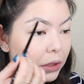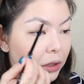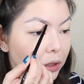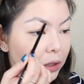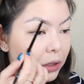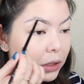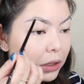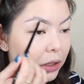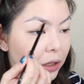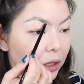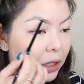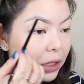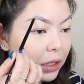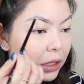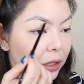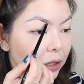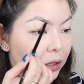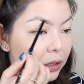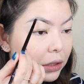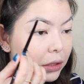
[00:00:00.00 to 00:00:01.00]
Ooh,
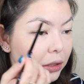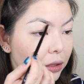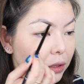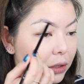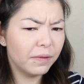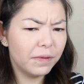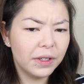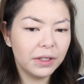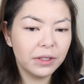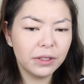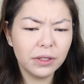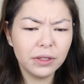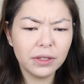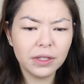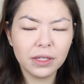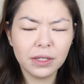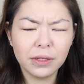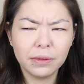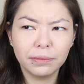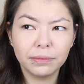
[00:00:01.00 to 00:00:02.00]

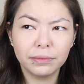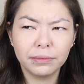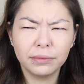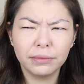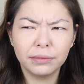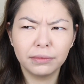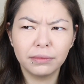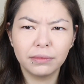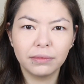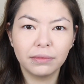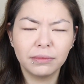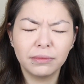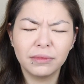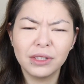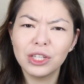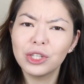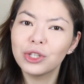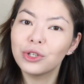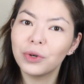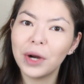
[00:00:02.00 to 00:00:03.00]
feels
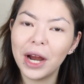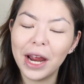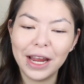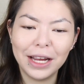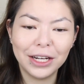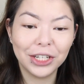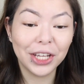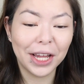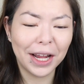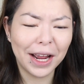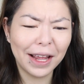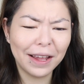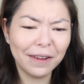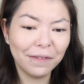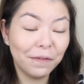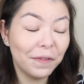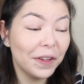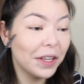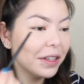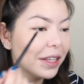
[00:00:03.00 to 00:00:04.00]
strange. Like I
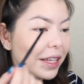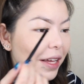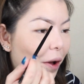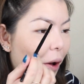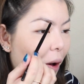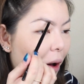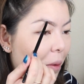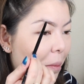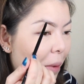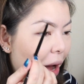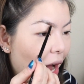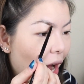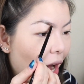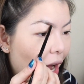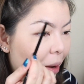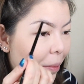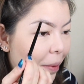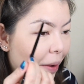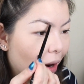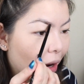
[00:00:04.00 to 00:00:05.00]
can feel it on my
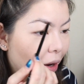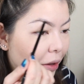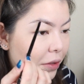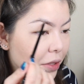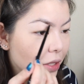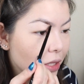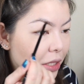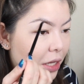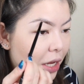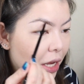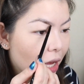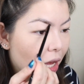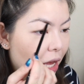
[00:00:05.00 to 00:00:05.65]
eyebrows.